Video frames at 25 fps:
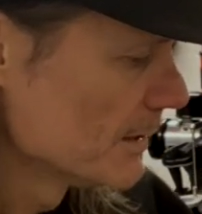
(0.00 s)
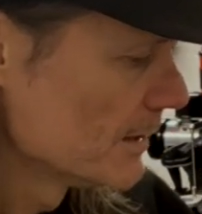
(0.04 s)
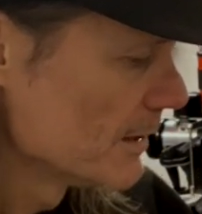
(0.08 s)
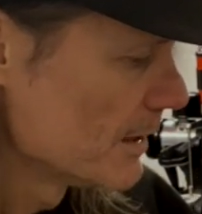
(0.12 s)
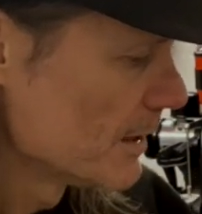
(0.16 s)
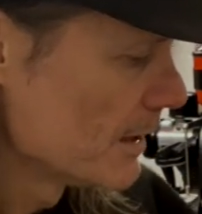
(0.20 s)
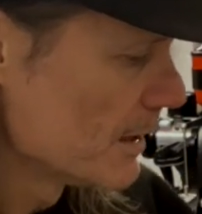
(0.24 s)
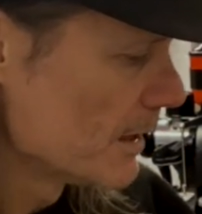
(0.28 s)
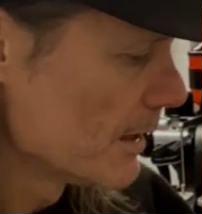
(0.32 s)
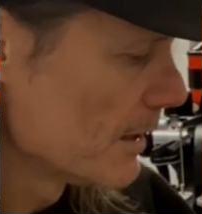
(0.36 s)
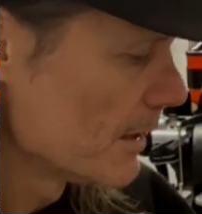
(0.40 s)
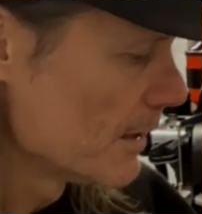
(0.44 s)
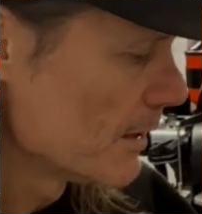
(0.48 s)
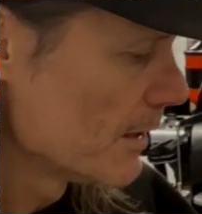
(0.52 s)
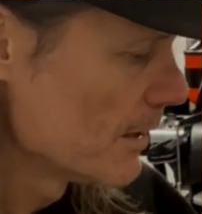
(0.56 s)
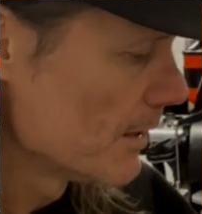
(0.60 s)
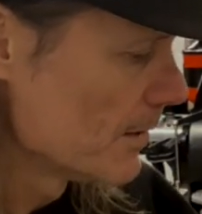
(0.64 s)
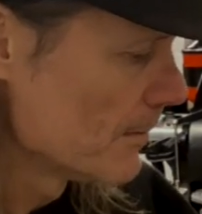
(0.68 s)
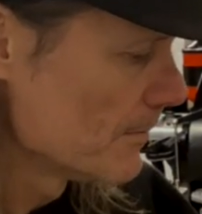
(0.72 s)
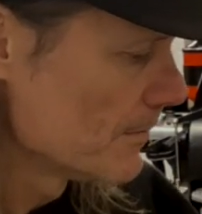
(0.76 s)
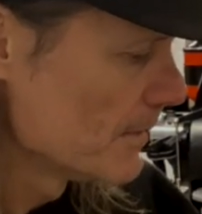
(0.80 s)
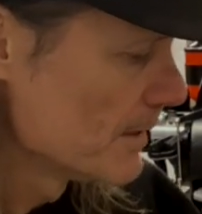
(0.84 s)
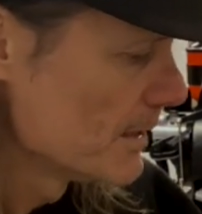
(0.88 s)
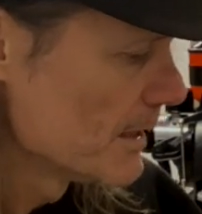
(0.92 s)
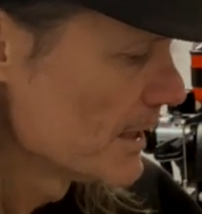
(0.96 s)

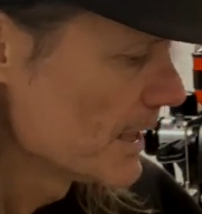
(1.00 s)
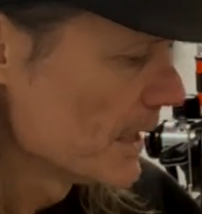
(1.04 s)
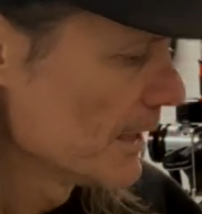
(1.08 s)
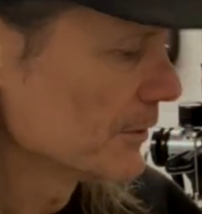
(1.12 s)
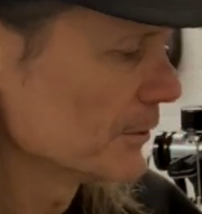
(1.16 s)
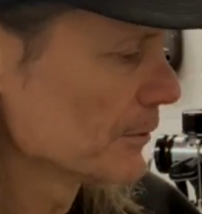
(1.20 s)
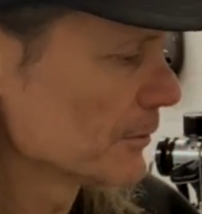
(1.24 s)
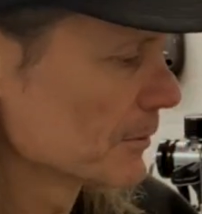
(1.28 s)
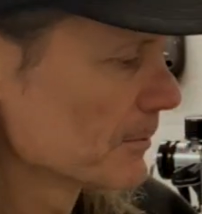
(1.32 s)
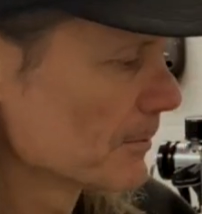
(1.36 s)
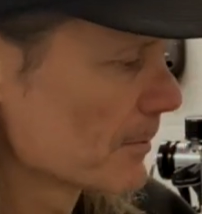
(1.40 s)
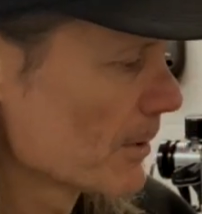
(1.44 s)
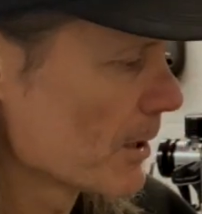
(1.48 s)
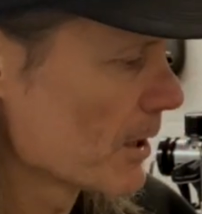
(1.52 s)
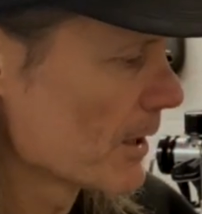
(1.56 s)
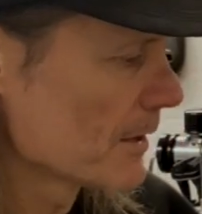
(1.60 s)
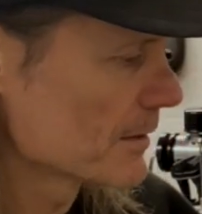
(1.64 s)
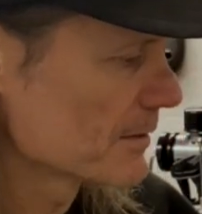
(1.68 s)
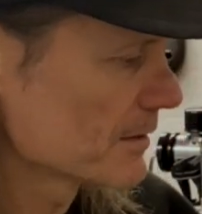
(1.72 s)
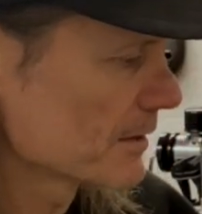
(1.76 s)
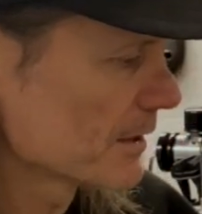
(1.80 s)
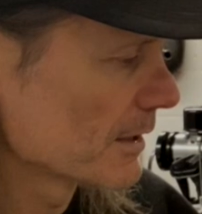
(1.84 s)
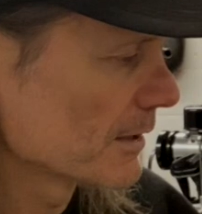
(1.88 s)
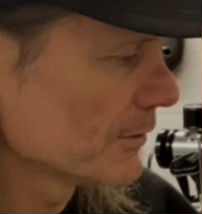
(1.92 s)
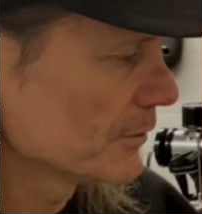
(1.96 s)
and you can buy a
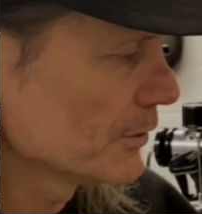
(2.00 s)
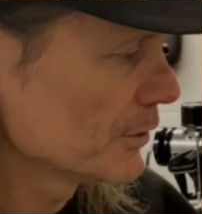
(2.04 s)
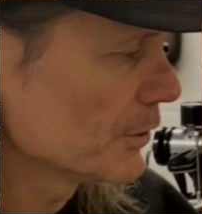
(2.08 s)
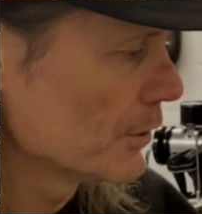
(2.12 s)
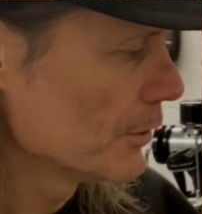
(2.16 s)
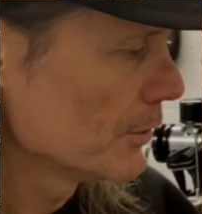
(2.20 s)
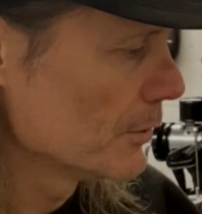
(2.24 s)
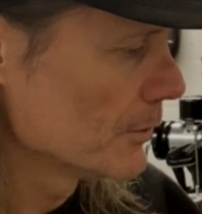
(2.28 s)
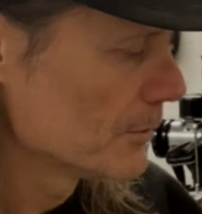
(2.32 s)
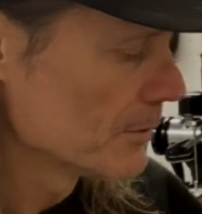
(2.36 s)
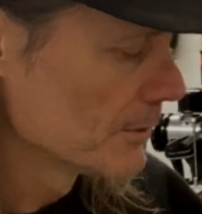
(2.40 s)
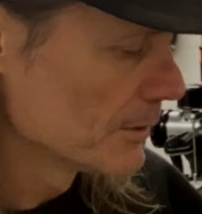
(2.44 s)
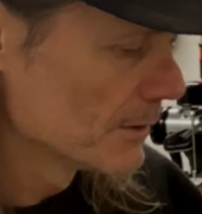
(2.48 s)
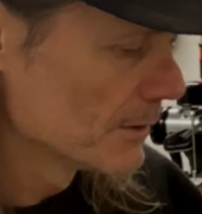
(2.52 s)
set new.